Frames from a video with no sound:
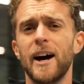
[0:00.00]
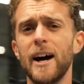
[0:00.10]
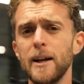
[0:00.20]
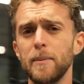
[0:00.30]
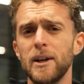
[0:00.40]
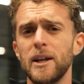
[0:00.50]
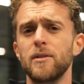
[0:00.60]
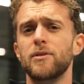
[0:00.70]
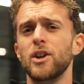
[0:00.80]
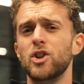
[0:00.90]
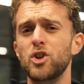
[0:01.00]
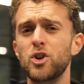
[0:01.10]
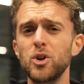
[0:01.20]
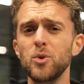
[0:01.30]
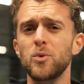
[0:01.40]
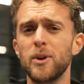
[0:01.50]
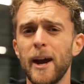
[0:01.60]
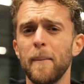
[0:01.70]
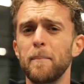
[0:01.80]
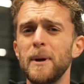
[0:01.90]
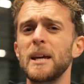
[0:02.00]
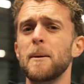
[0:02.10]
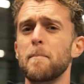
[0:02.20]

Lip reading: I believe that you can be a